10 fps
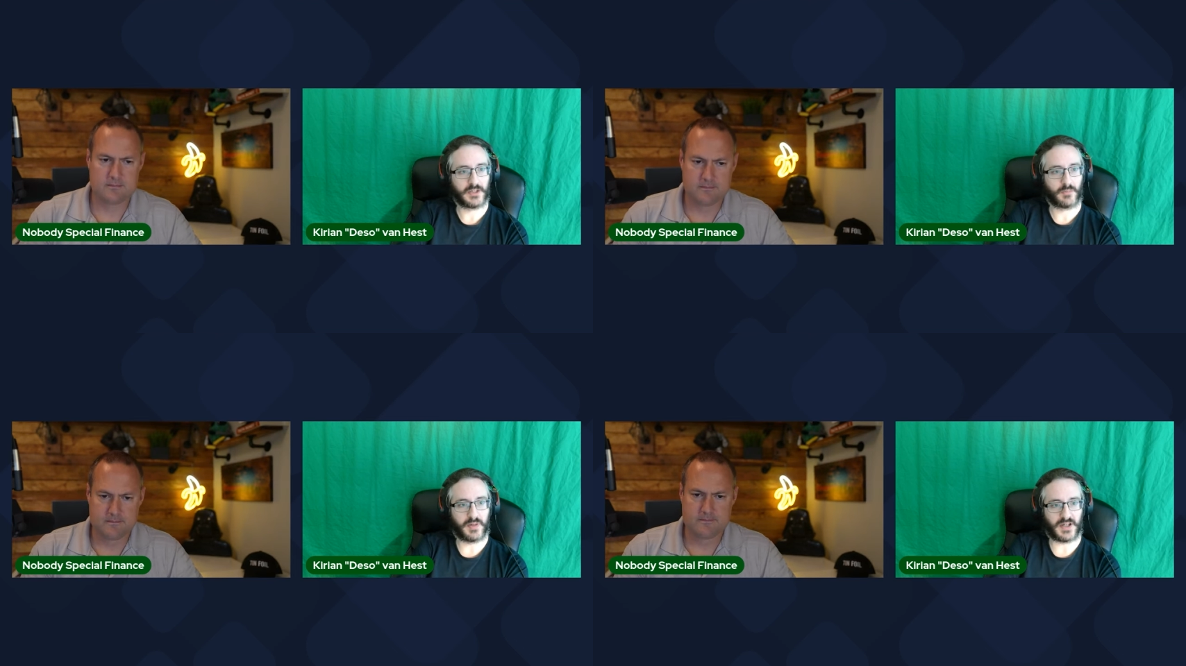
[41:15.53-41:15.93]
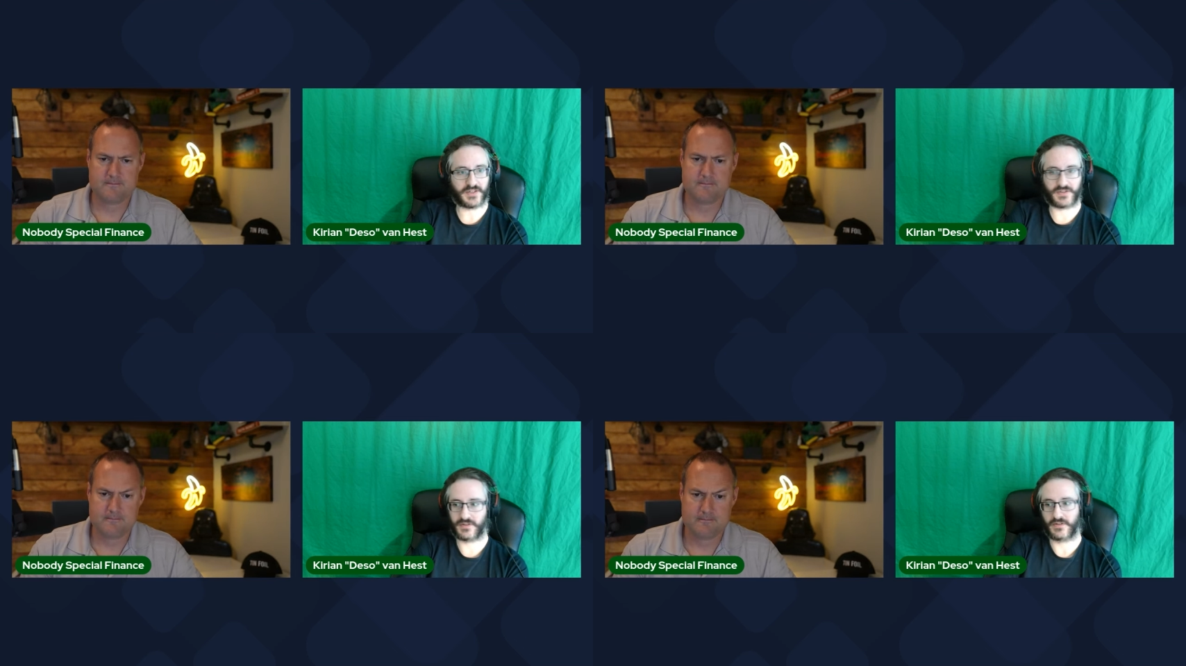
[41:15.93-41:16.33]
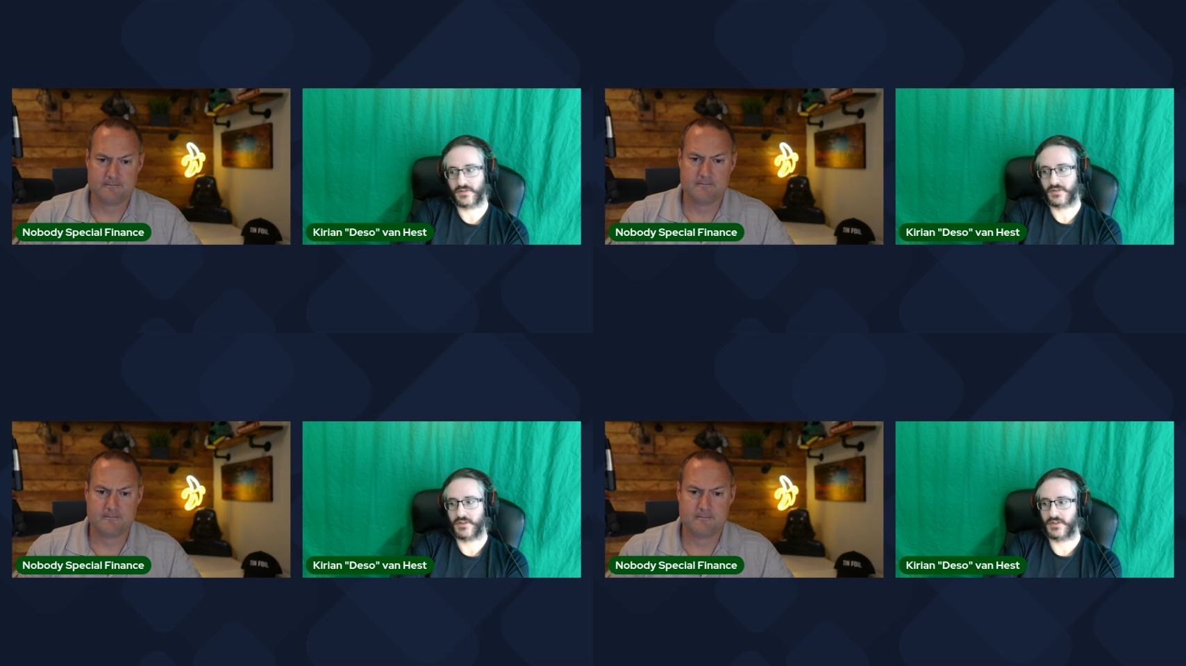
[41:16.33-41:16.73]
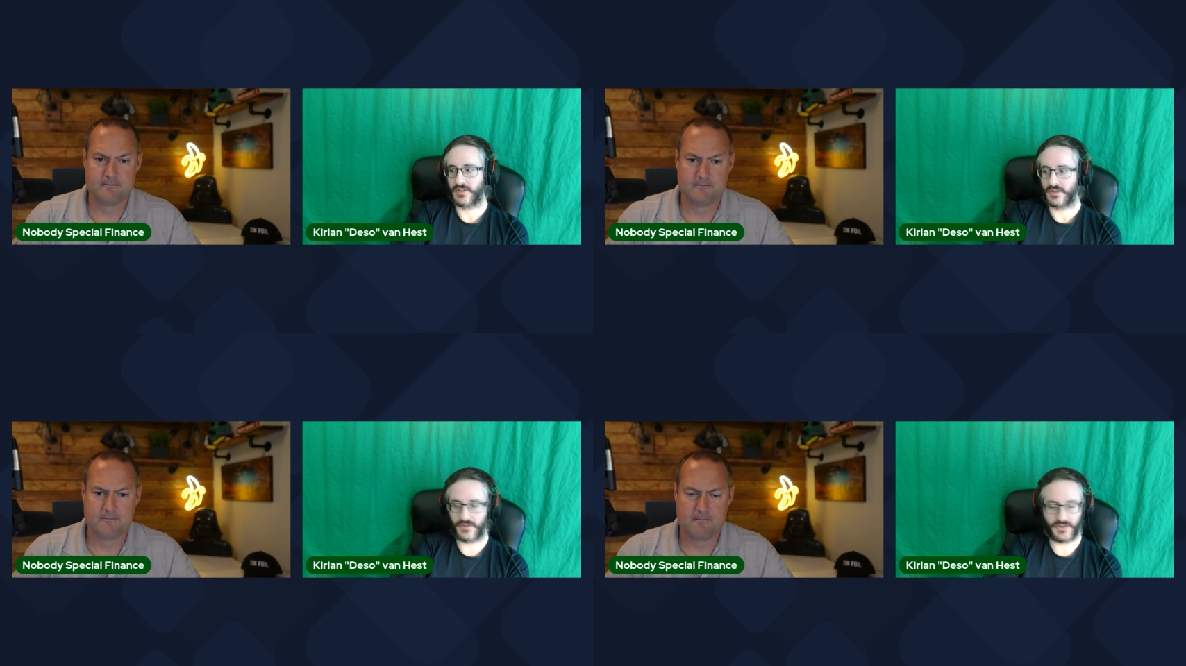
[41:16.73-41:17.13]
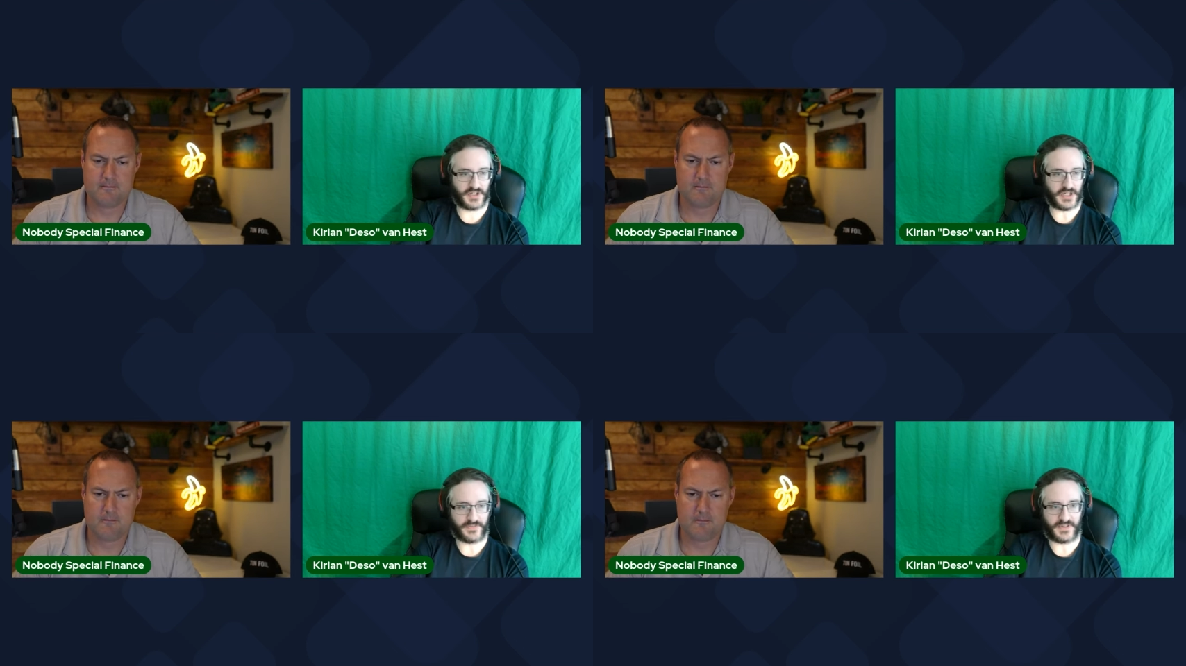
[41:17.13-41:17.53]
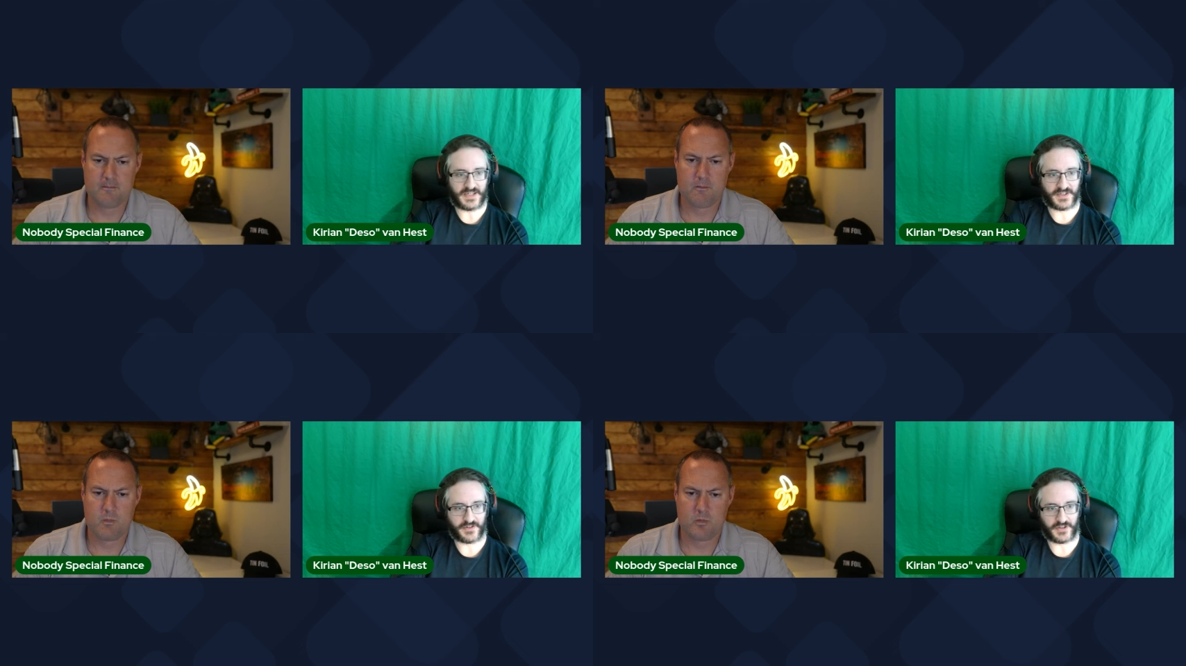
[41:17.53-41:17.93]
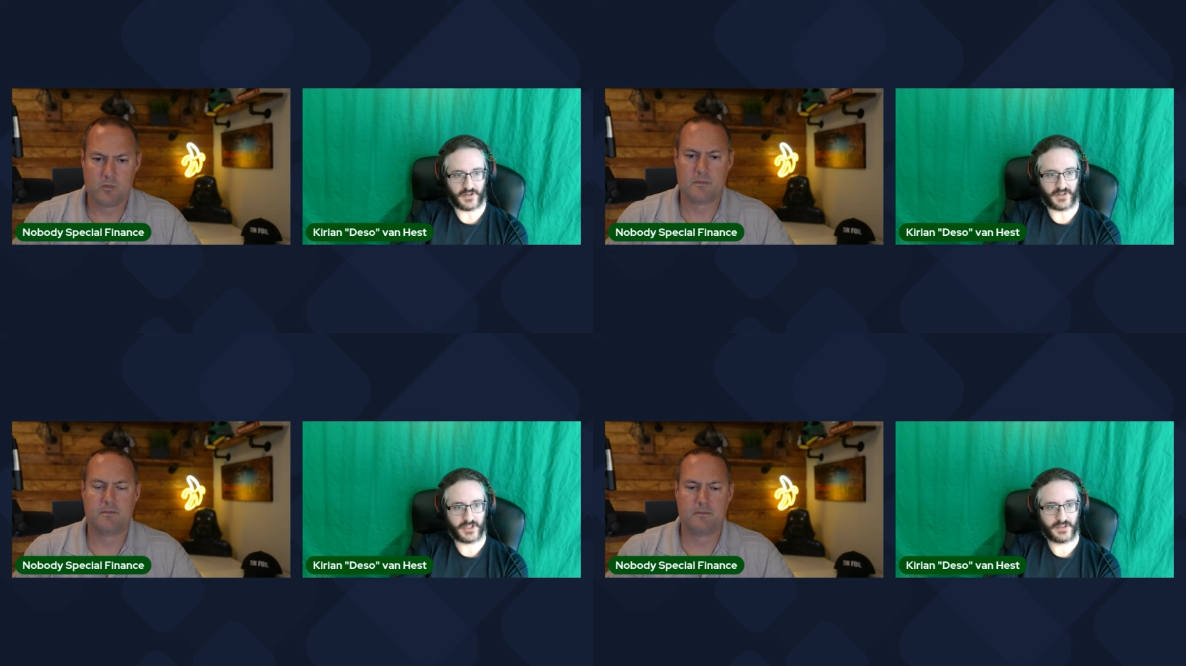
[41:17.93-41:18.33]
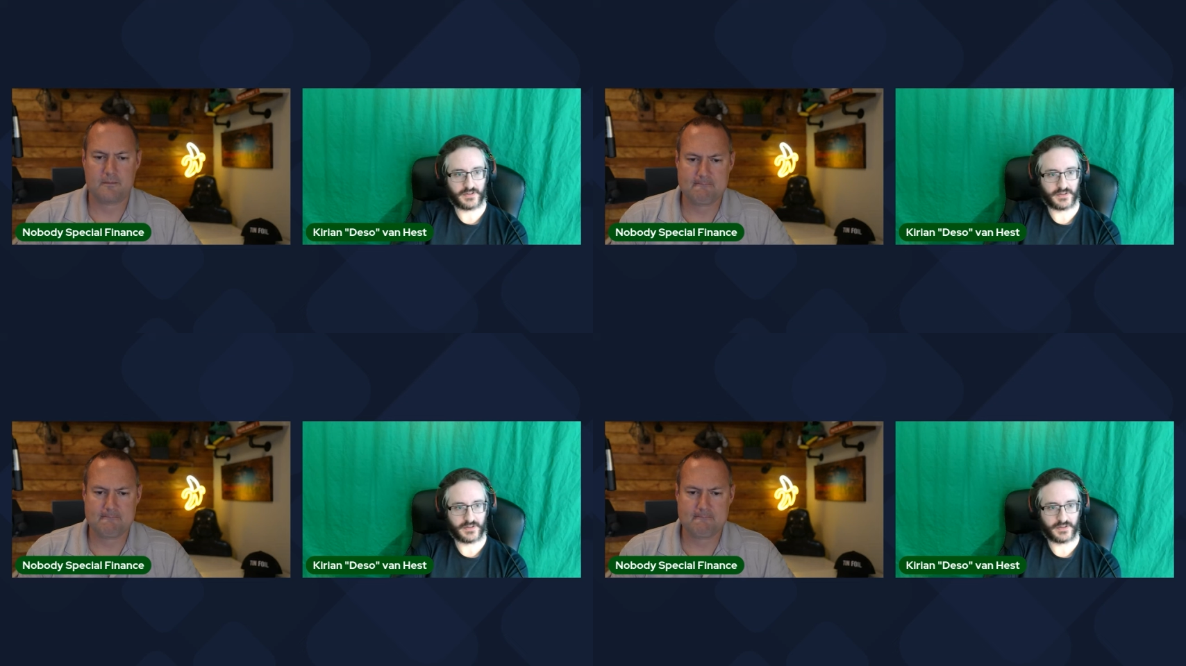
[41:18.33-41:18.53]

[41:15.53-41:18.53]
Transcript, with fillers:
Speaker 1: but you see how fast it's going.